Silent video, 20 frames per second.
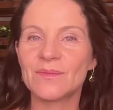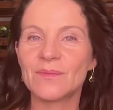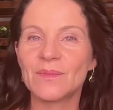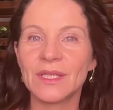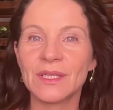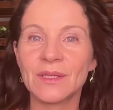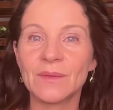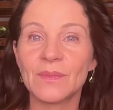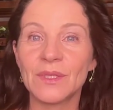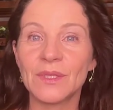
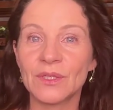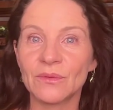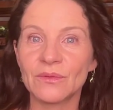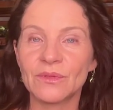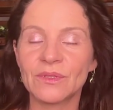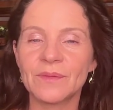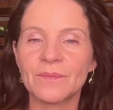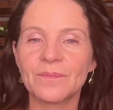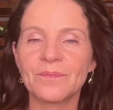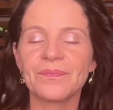being
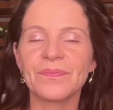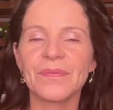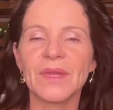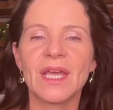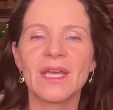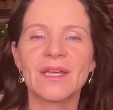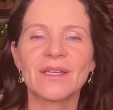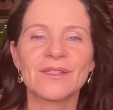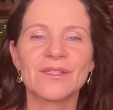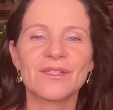built.
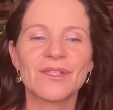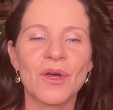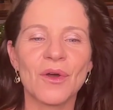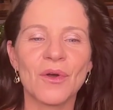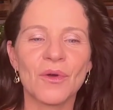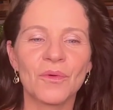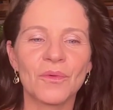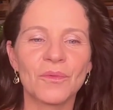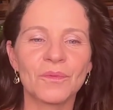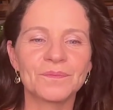
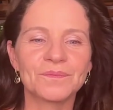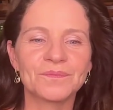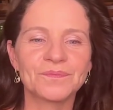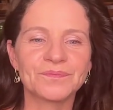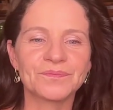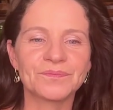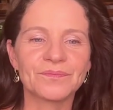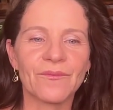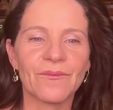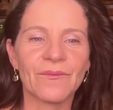So
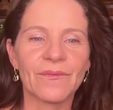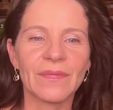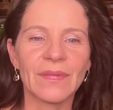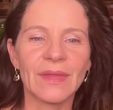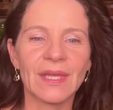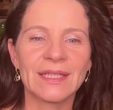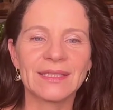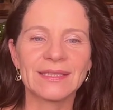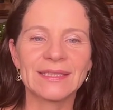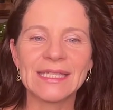
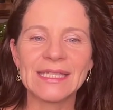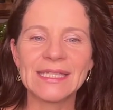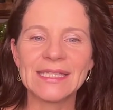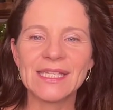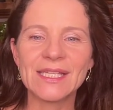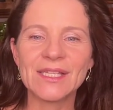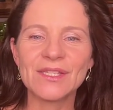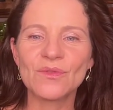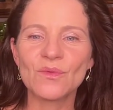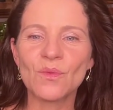
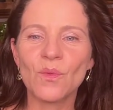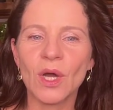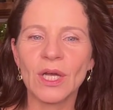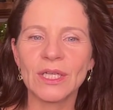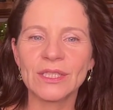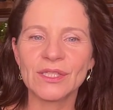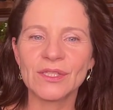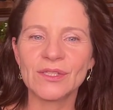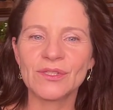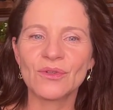this is
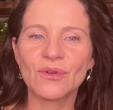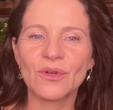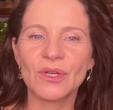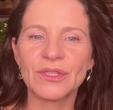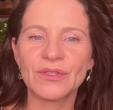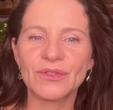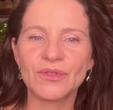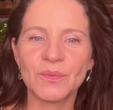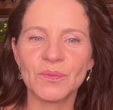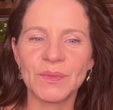what is
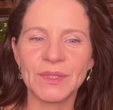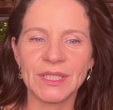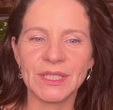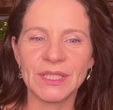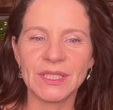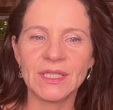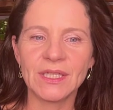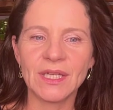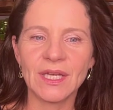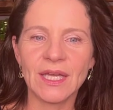going to
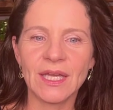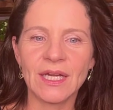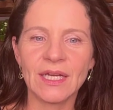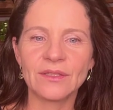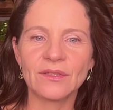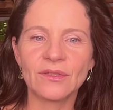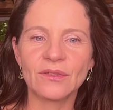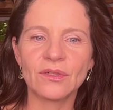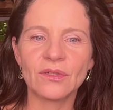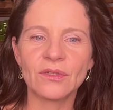be. And
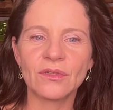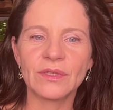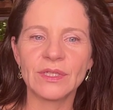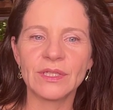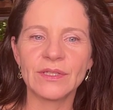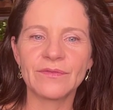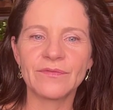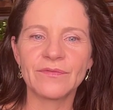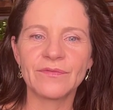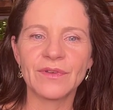I don't know
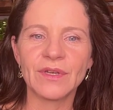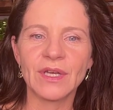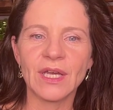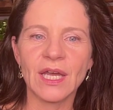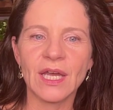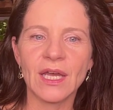if